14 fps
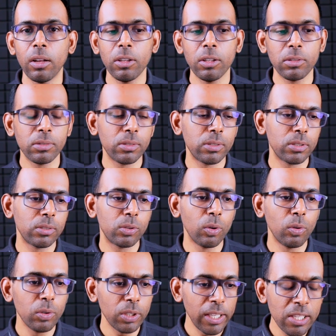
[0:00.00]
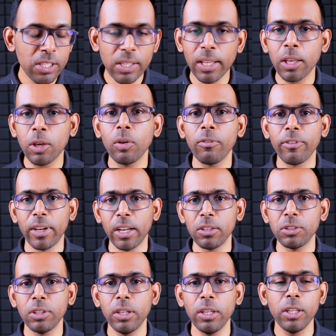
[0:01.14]
so insecure
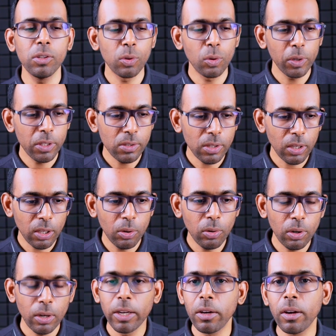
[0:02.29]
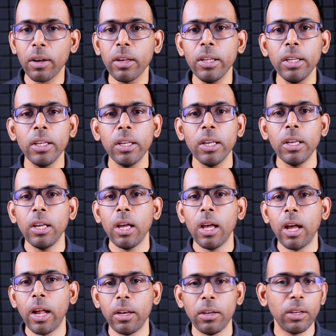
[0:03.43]
financially, so insecure literally,
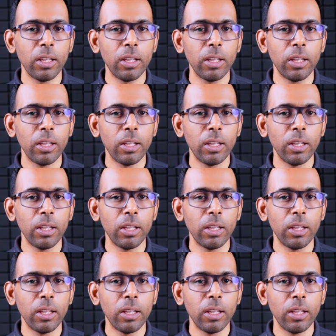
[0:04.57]
and